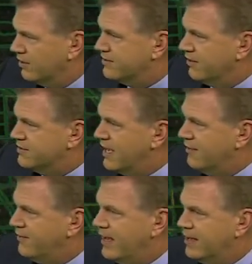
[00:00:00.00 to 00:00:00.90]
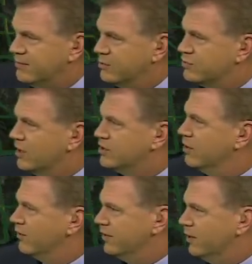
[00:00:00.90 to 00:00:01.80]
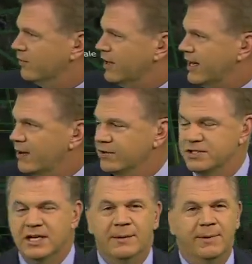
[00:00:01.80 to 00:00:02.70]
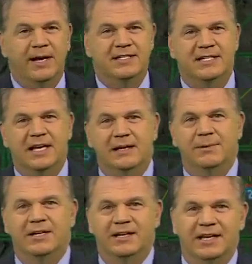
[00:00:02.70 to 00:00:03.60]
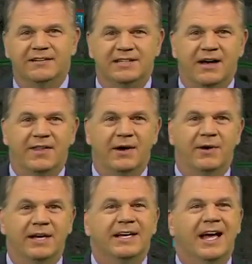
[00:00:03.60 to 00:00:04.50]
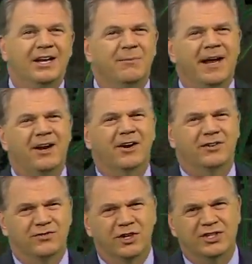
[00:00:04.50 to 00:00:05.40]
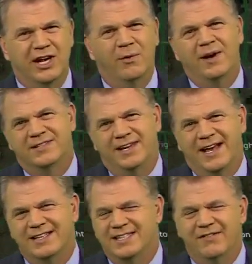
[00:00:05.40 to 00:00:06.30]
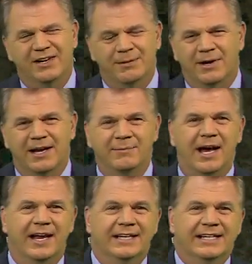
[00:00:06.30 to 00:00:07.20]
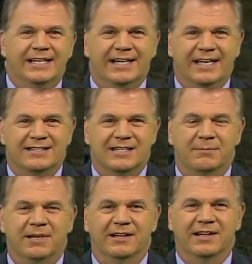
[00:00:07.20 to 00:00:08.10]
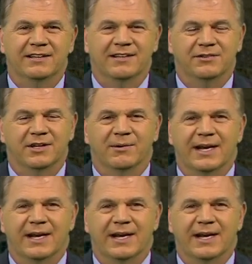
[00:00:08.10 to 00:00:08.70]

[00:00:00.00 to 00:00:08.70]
South Santa Fe. Had some construction over in the overnight hours, but not seeing any big delays down that way. And you might hear construction now west on I-70, but I am not, again, seeing big delays out there right